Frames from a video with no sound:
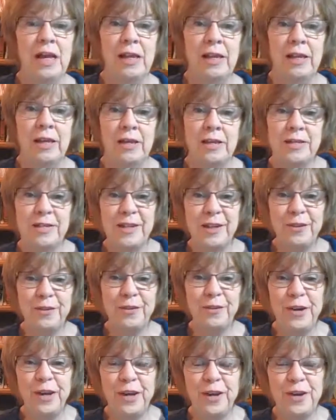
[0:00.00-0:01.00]
Linda
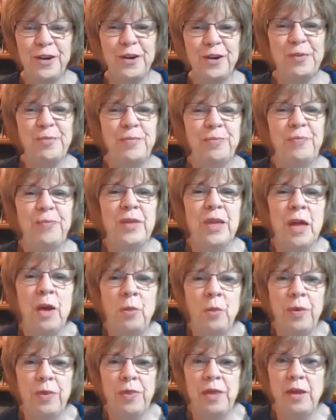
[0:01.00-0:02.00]
Ziegler here
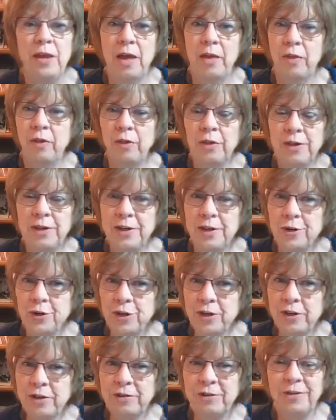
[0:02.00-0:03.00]
with another
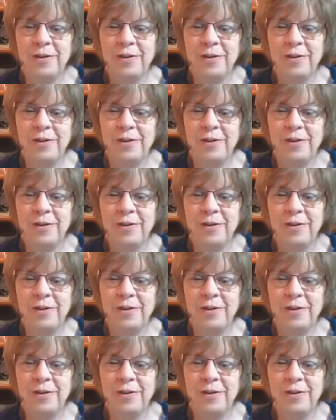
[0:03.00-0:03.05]
edition